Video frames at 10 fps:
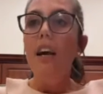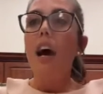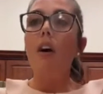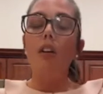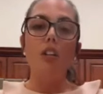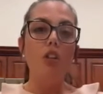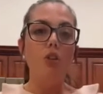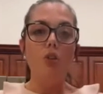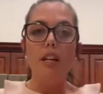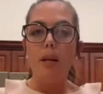How can
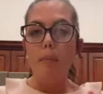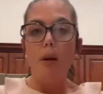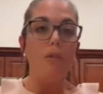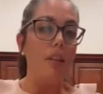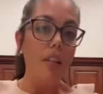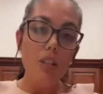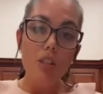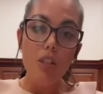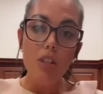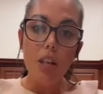you create a better
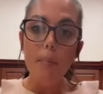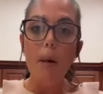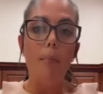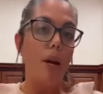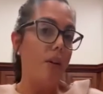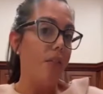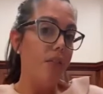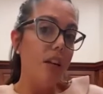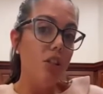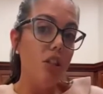relationship, a better
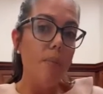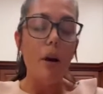friendship?